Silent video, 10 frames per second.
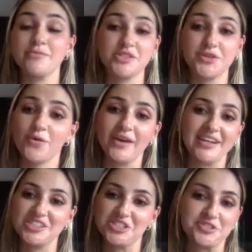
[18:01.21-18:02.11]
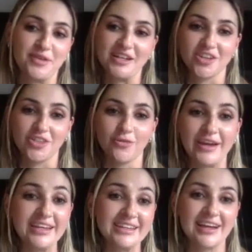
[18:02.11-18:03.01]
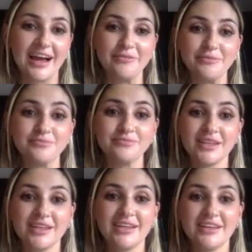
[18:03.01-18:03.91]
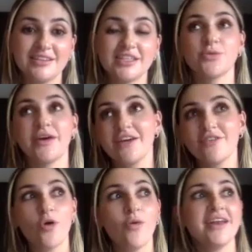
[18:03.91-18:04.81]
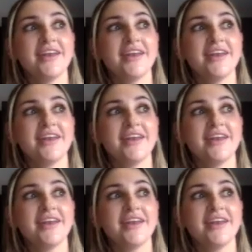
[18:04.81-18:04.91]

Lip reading: 2 a week. It just depends on the week. This week I've got 1,